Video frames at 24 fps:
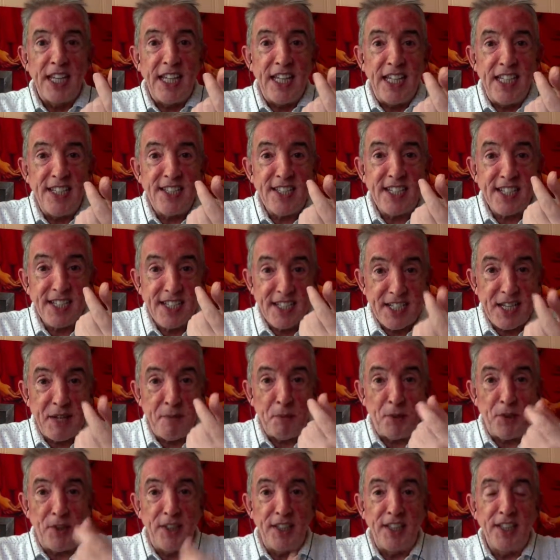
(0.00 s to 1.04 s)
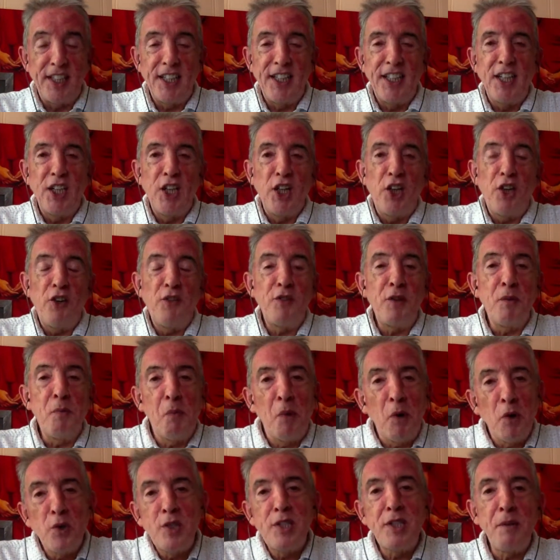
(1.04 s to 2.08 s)
is a summary of the
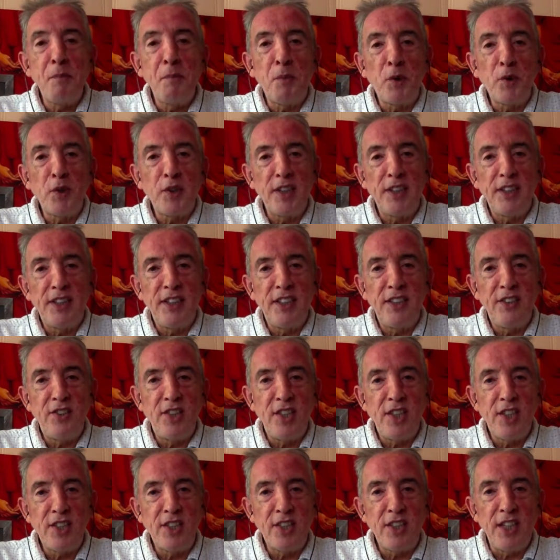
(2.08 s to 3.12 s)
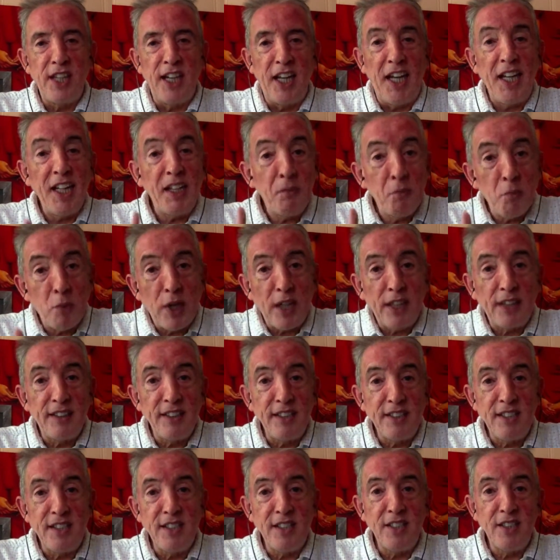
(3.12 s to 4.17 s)
most important teachings and
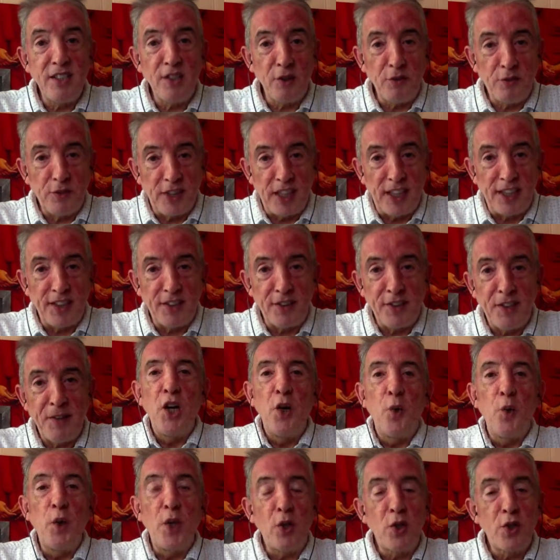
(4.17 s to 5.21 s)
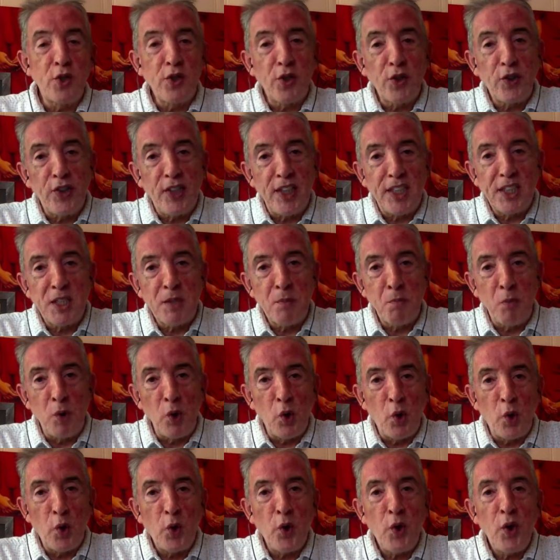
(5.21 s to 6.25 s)
practices of Tantra. We're also going to
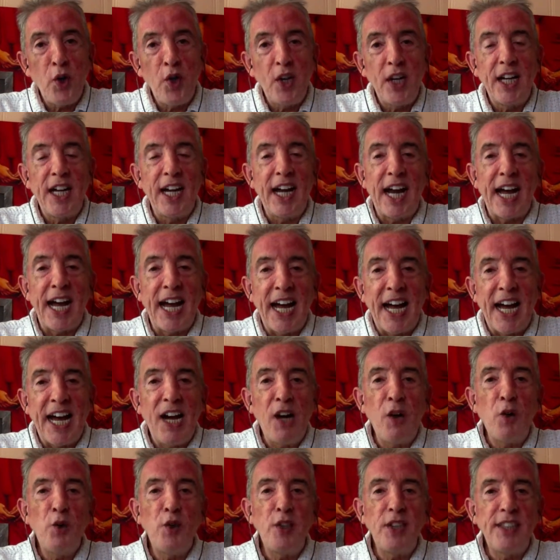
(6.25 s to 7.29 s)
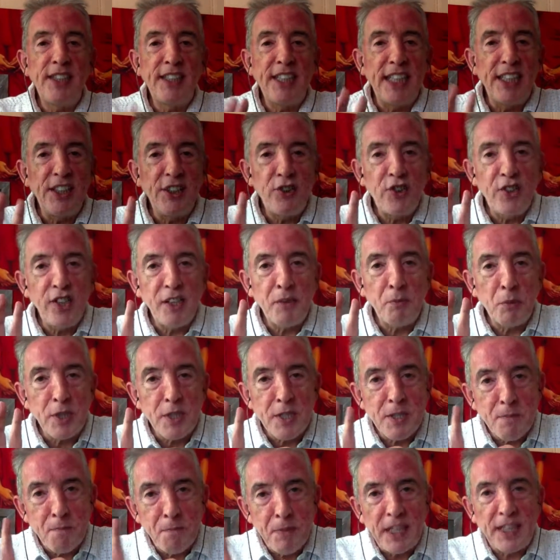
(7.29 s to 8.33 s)
explore how the tantric
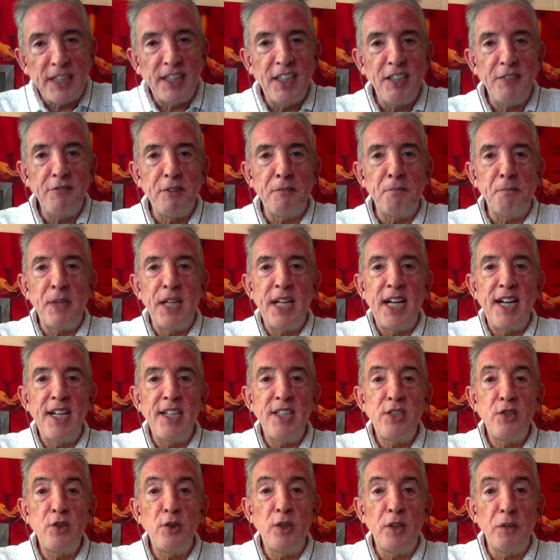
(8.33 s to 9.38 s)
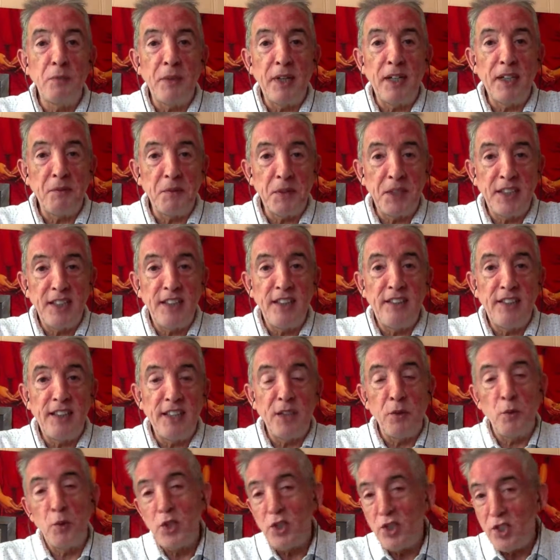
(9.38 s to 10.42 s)
perspective applies to the Bhagavad
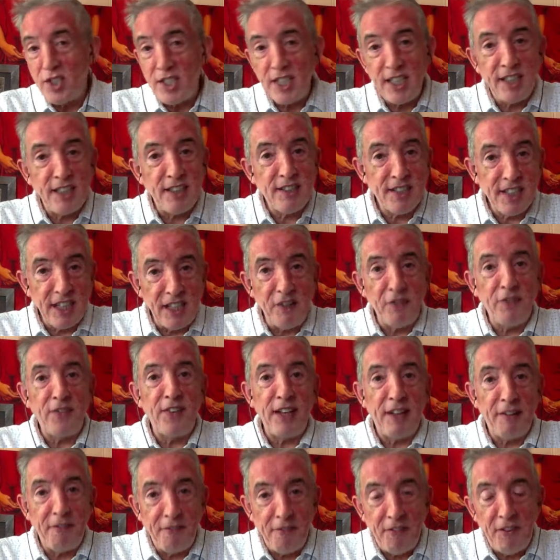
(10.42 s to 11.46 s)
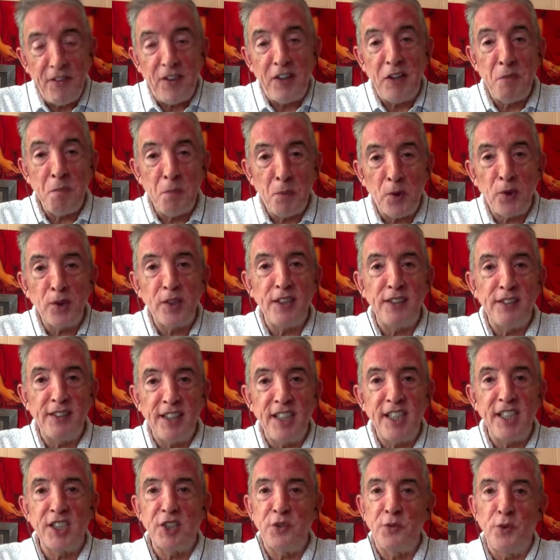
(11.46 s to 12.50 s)
Gita, which is in itself a very important
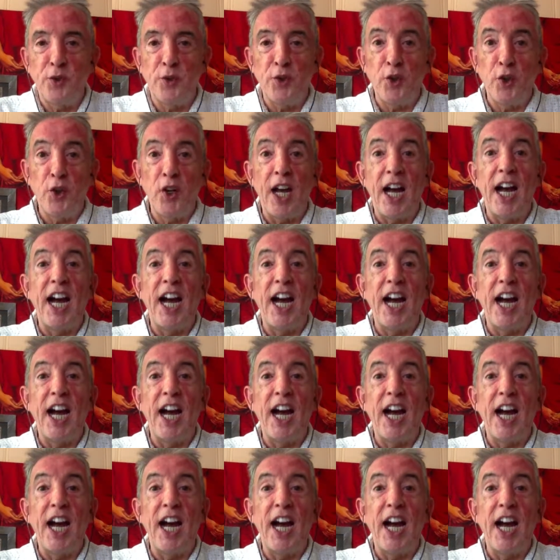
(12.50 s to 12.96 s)
text for